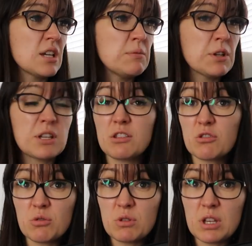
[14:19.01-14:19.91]
I'm looking
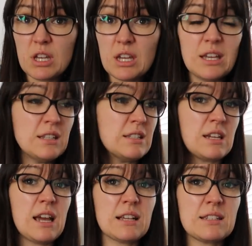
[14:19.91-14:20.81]
through the
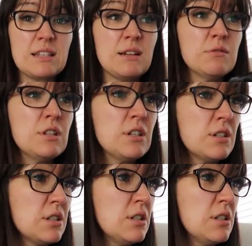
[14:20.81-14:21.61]
index now, look.